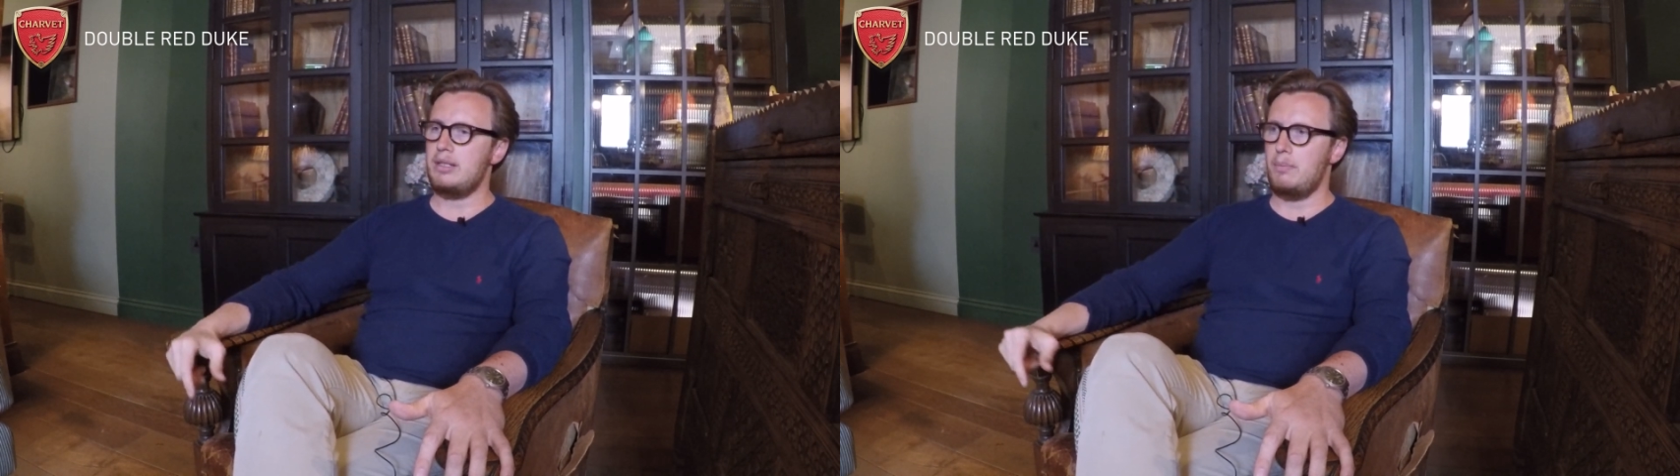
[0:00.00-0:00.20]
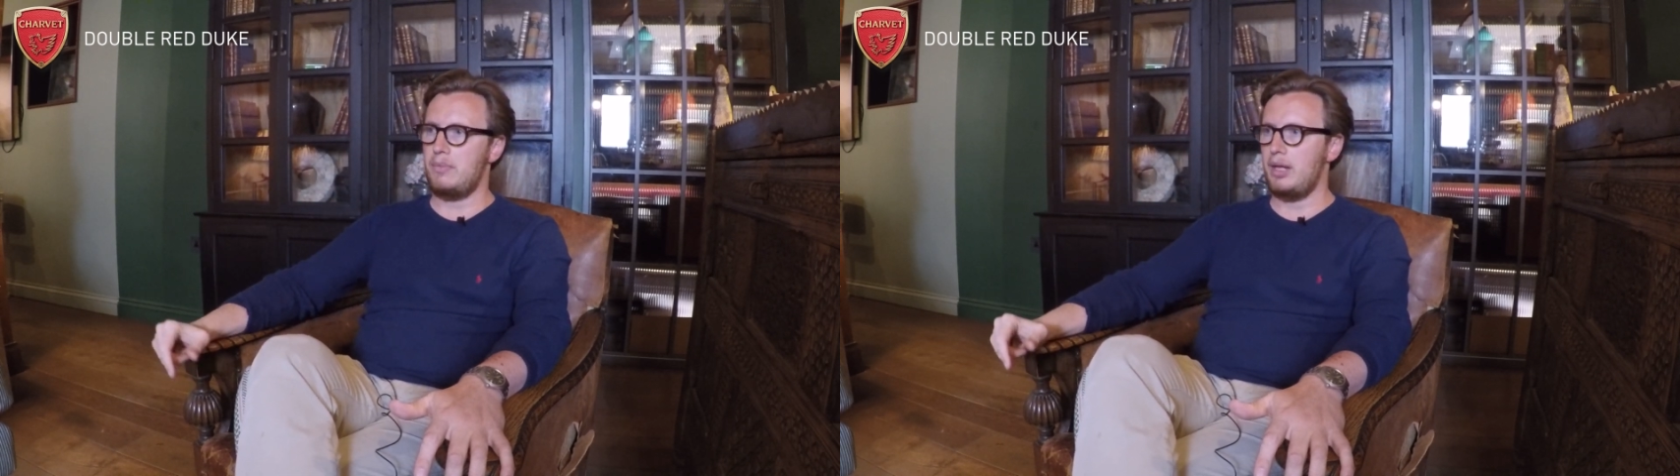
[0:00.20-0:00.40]

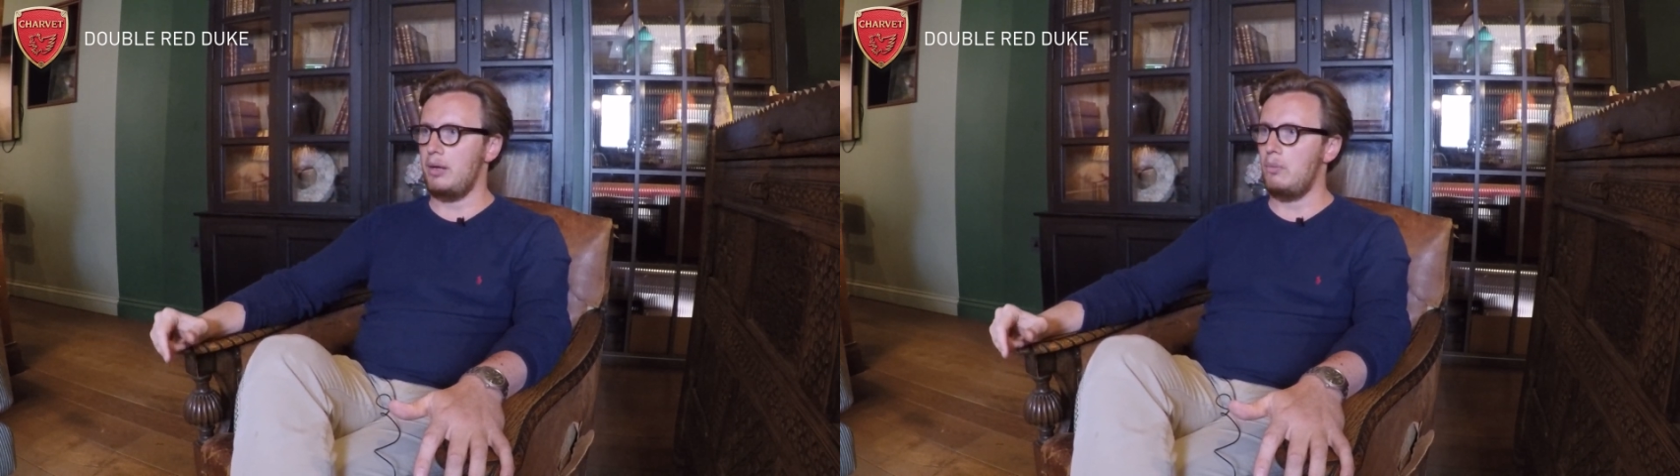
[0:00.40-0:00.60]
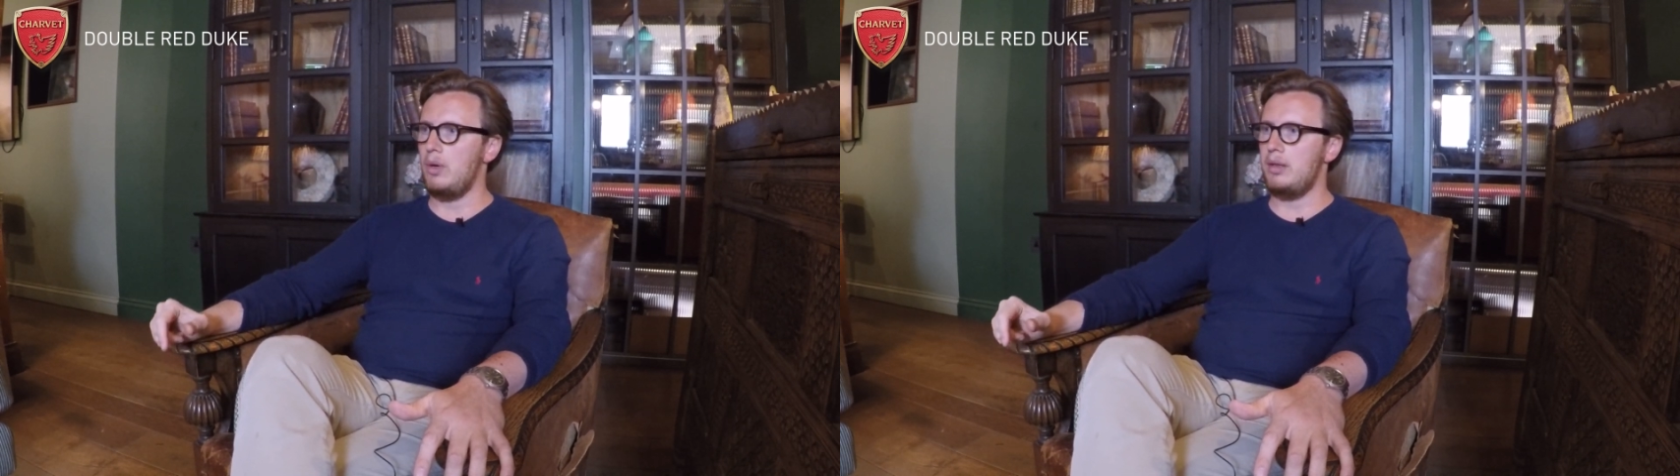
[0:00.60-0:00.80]

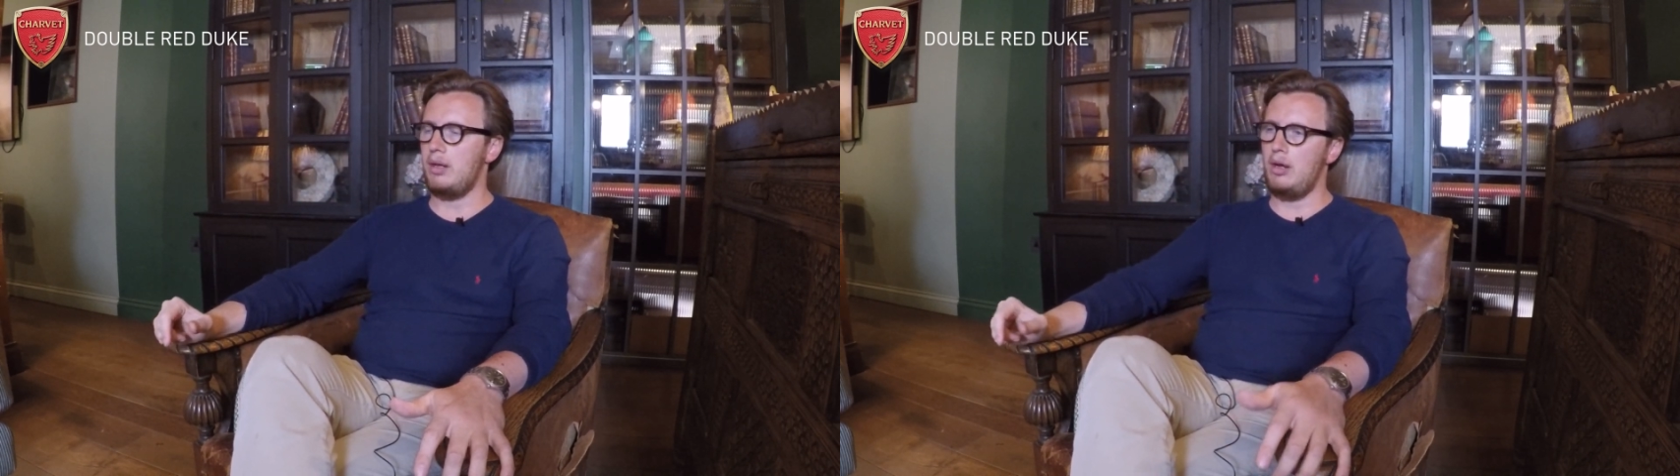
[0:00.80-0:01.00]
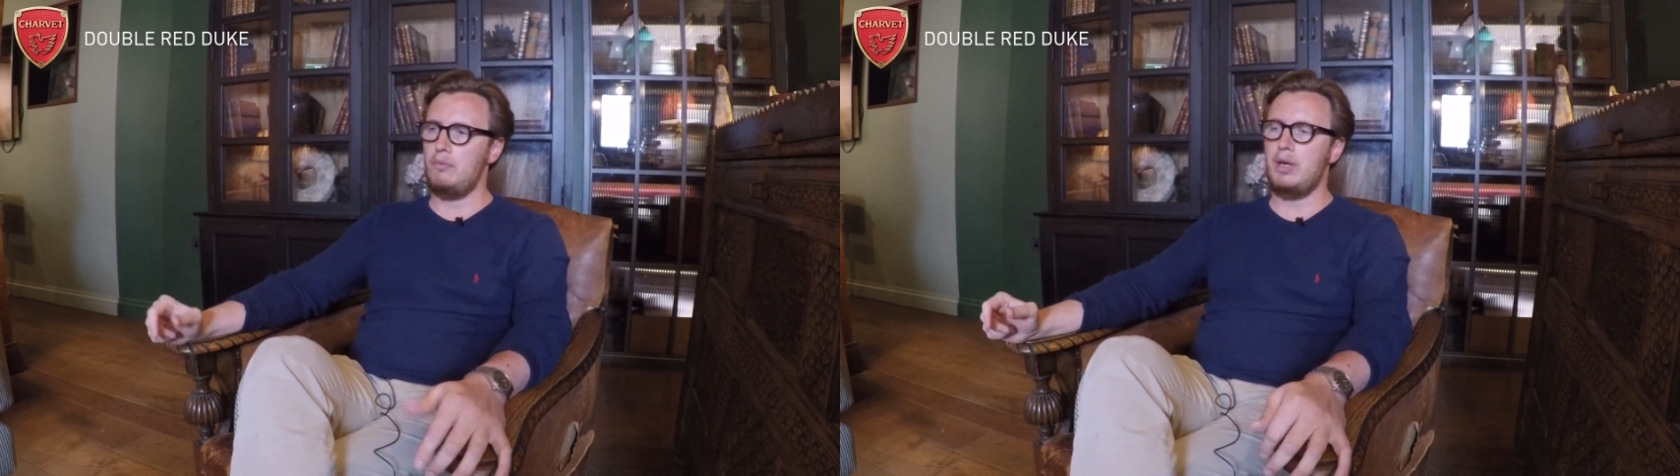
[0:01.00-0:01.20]
something with
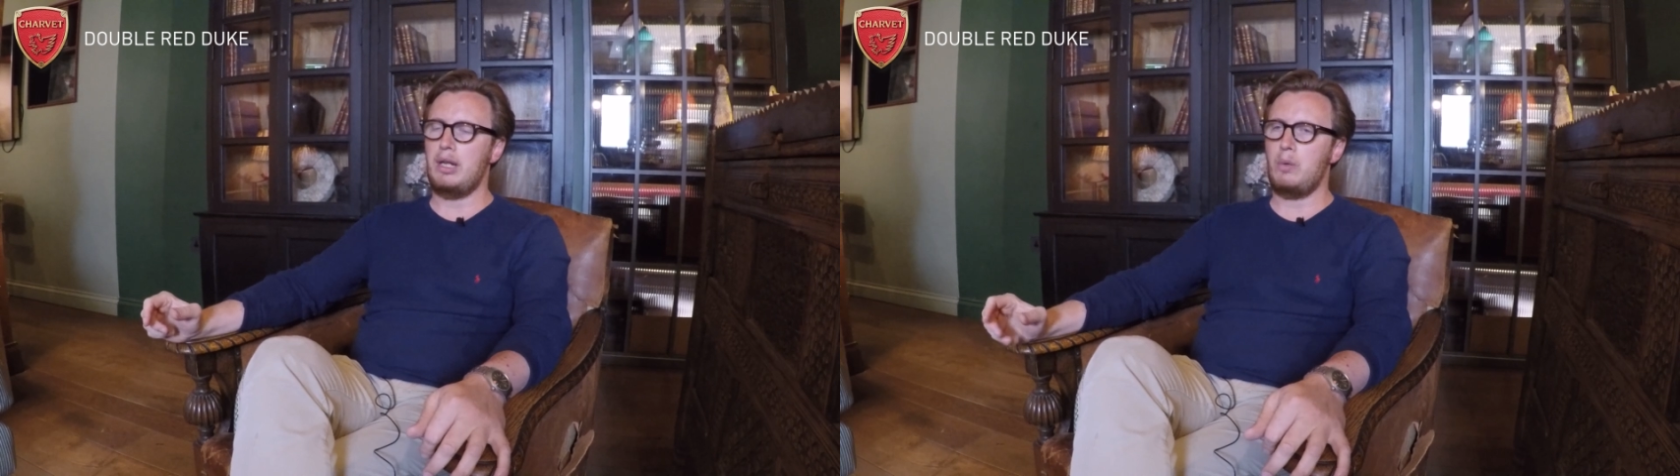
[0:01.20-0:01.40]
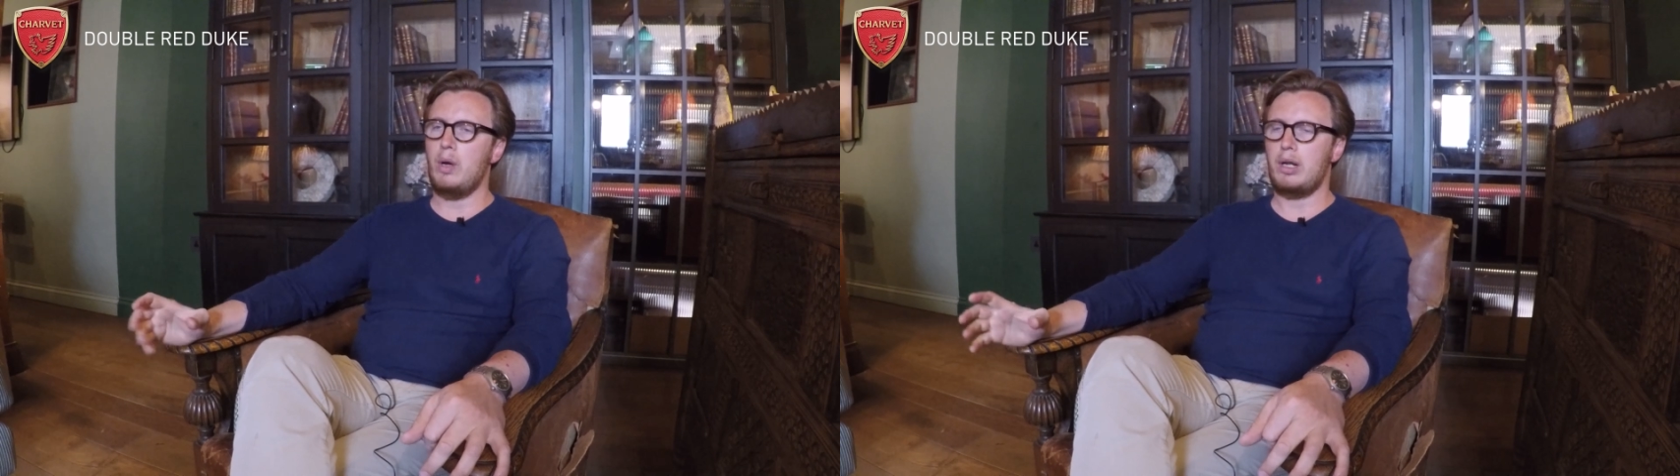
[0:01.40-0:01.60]
a
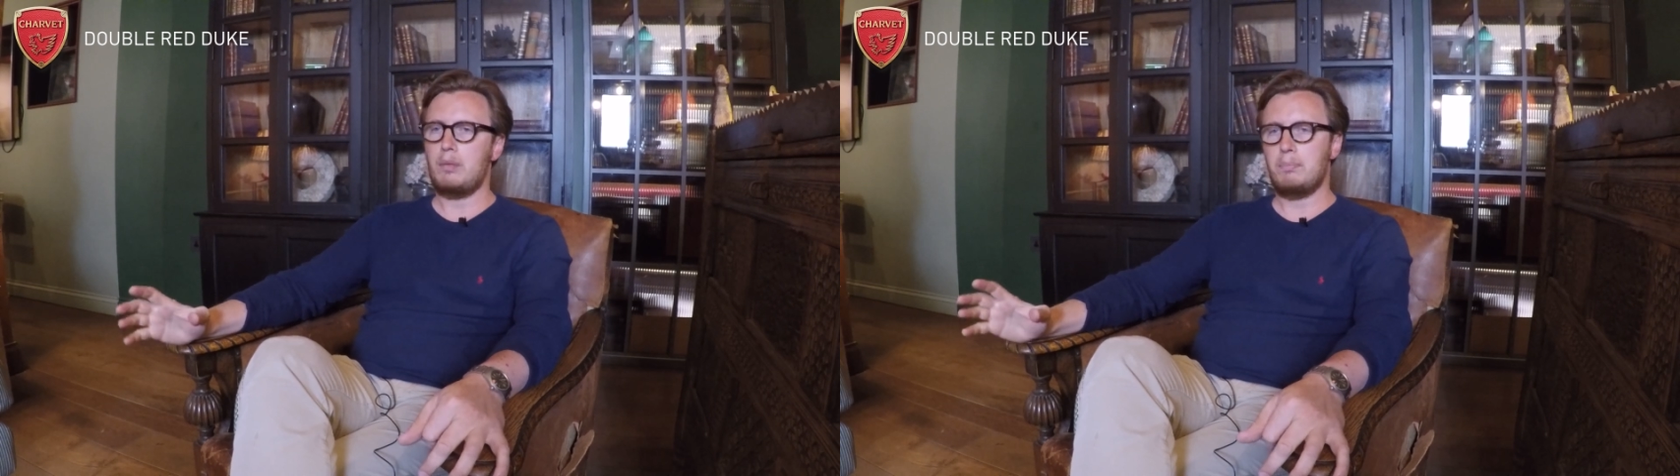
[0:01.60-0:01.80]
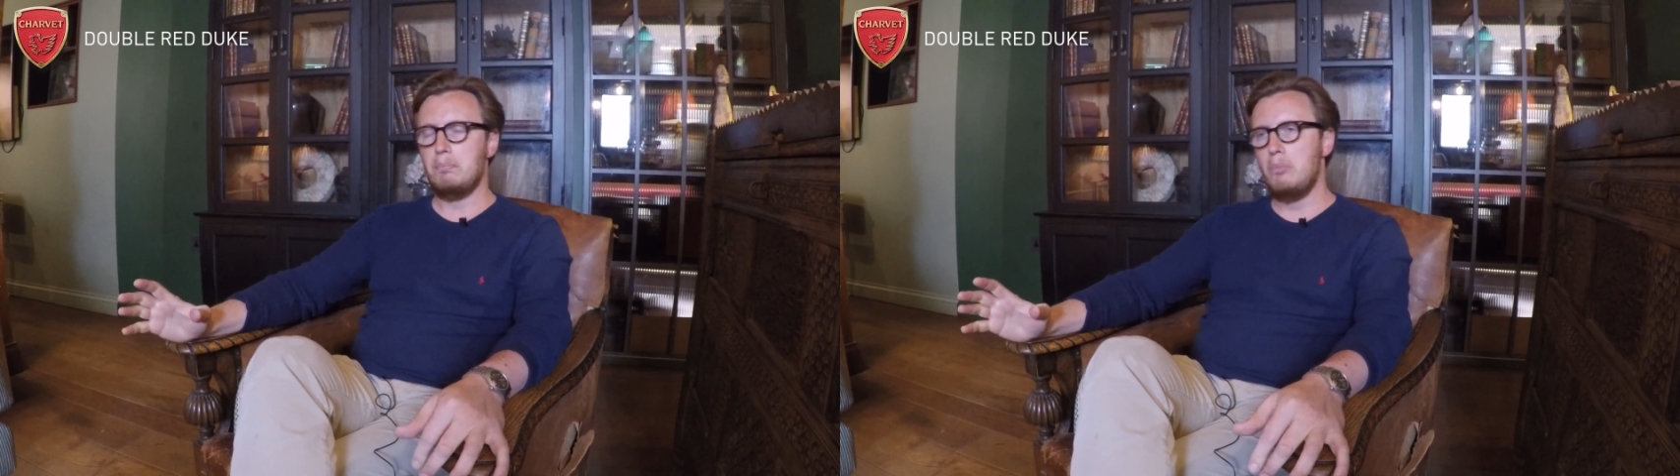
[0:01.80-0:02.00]
really quite
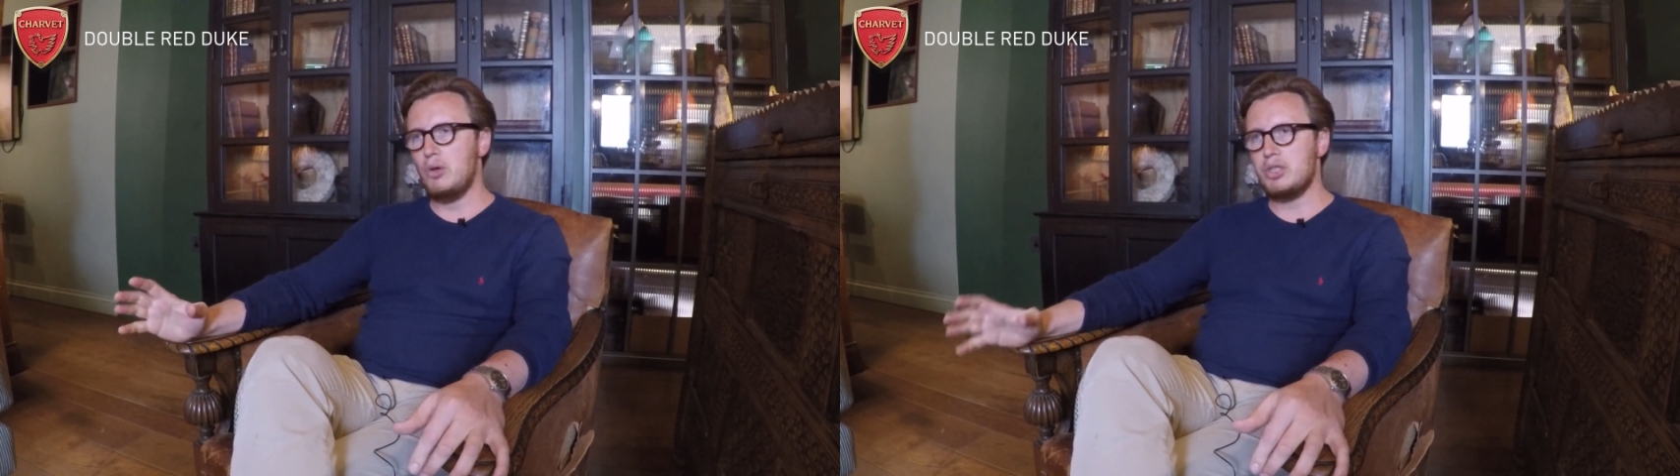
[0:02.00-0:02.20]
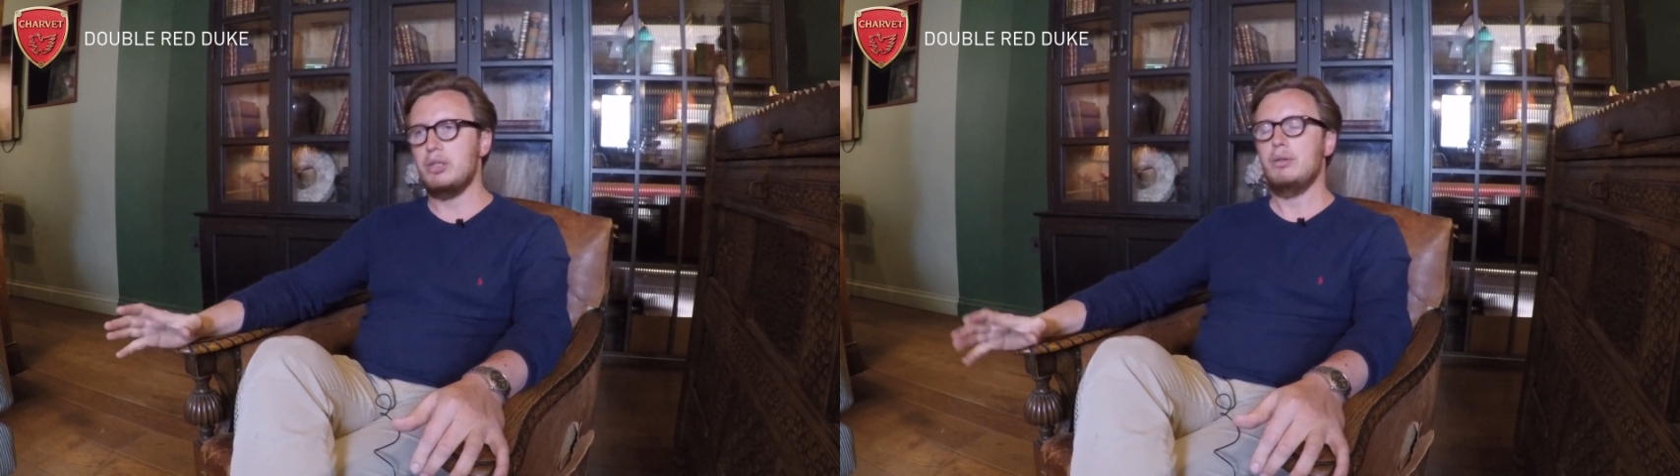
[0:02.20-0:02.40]

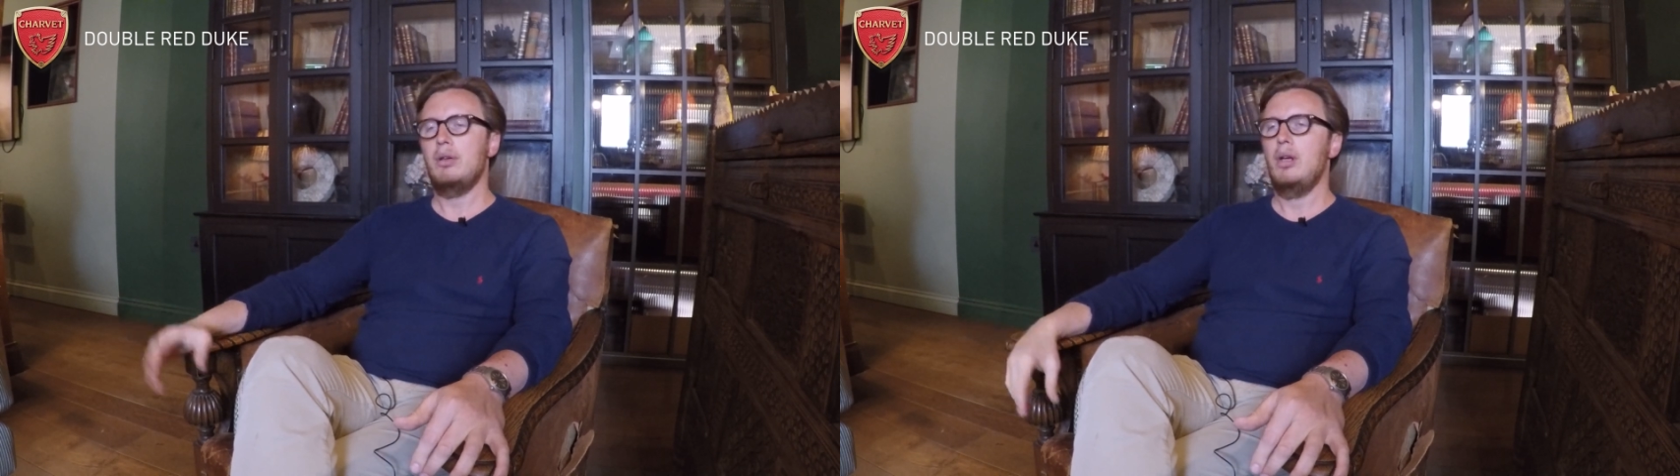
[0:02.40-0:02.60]
modern